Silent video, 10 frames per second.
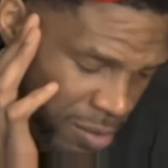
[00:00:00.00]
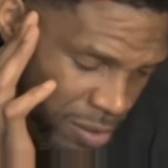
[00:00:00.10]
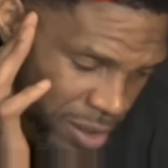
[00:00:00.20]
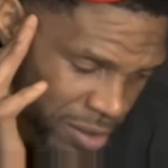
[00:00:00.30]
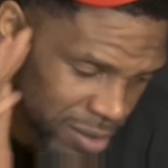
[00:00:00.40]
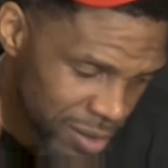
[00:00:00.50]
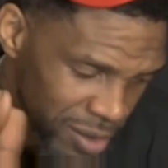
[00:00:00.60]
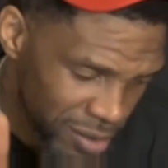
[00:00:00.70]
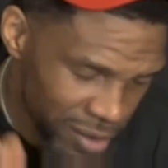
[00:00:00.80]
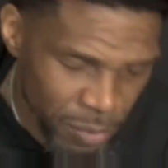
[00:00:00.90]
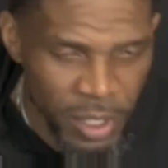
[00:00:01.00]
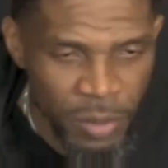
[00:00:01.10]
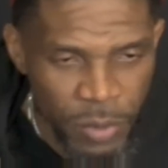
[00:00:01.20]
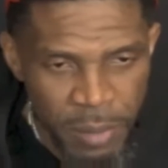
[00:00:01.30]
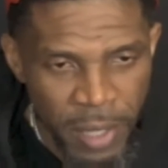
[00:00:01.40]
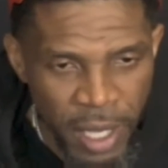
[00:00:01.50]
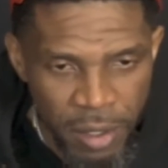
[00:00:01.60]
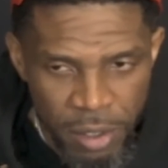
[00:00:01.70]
uh, it, it, it really wouldn't matter.